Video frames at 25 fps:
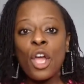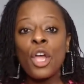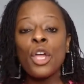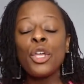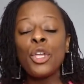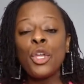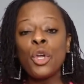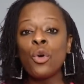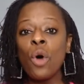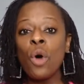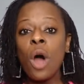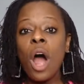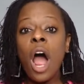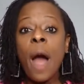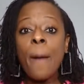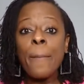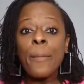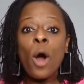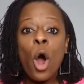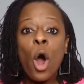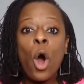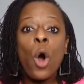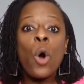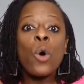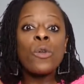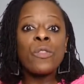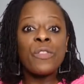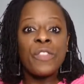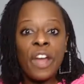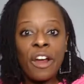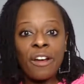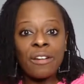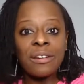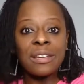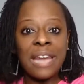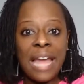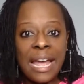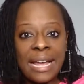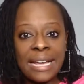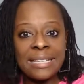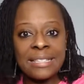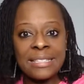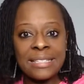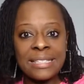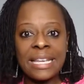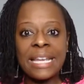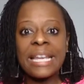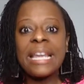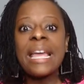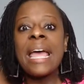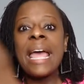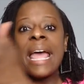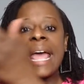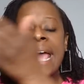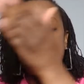you uphold their legacy